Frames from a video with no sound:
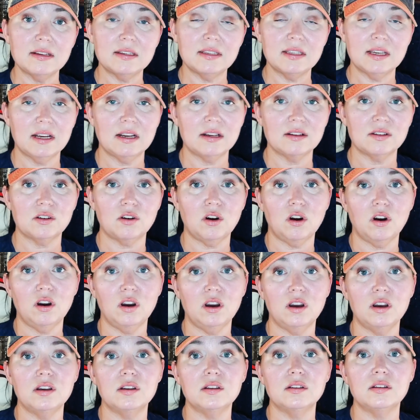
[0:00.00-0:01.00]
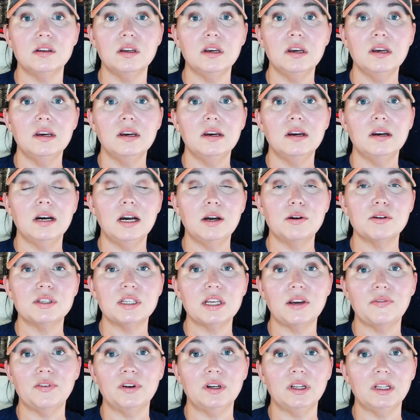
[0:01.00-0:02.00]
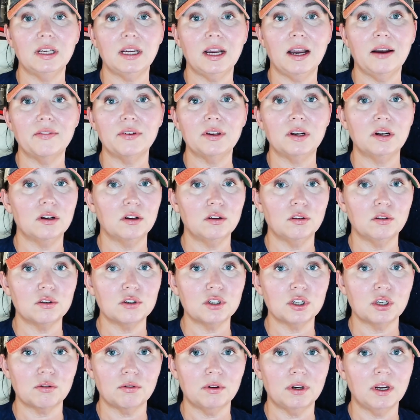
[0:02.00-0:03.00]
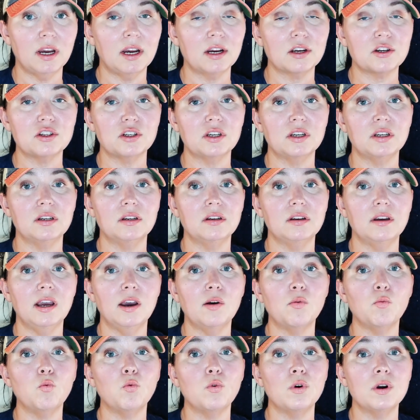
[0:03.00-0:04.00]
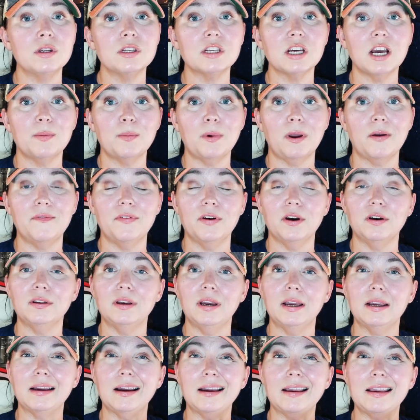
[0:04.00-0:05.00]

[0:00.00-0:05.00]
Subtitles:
things caused, I was definitely having an allergic reaction. At one time I felt like I